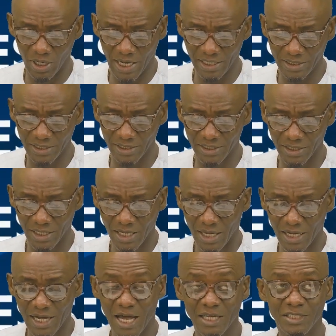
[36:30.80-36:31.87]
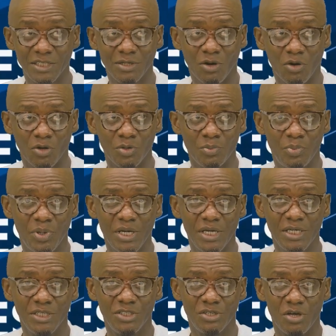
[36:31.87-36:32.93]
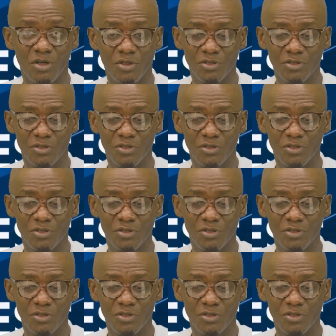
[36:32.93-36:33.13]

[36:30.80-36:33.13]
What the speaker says: more light. Catch it on page